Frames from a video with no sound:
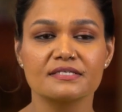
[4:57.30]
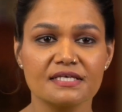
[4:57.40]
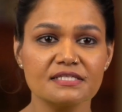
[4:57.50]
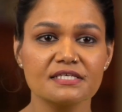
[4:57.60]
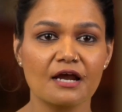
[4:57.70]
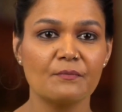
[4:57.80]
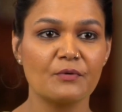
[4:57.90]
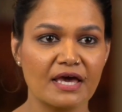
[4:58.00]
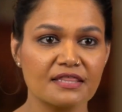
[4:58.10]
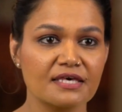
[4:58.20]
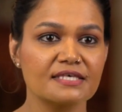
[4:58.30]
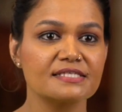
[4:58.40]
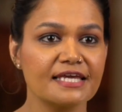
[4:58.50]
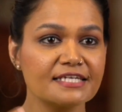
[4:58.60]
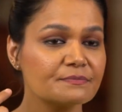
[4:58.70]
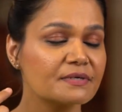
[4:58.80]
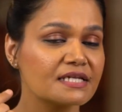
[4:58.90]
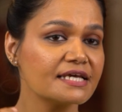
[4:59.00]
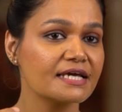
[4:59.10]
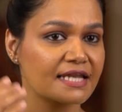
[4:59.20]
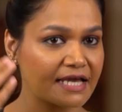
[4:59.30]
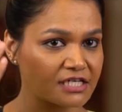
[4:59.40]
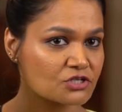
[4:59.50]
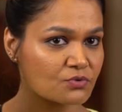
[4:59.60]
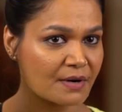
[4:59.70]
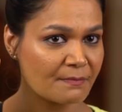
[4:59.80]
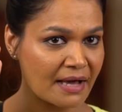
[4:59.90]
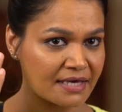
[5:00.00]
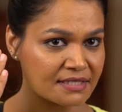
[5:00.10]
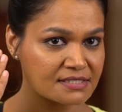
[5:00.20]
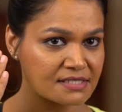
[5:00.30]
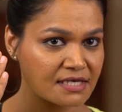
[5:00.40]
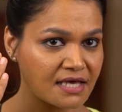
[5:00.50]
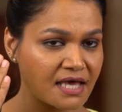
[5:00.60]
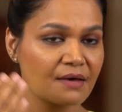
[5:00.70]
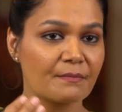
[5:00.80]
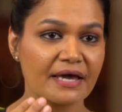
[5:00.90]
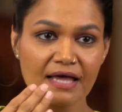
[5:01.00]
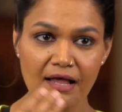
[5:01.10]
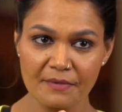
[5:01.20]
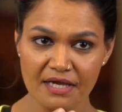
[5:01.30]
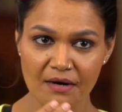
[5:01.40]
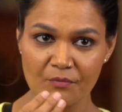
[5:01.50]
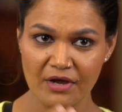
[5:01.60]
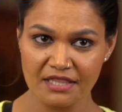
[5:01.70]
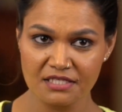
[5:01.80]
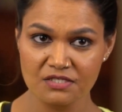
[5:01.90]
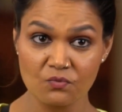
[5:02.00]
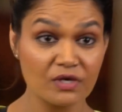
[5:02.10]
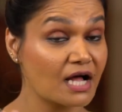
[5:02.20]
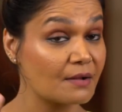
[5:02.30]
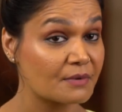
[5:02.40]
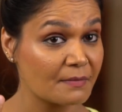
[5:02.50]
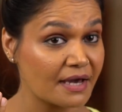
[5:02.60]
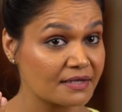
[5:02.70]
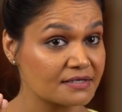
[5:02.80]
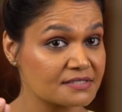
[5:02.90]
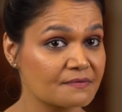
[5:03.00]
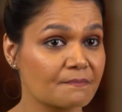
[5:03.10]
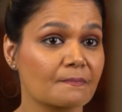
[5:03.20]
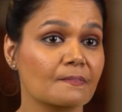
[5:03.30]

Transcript: Since our breath is intimately connected to our minds, by calming our breaths, we calm our minds.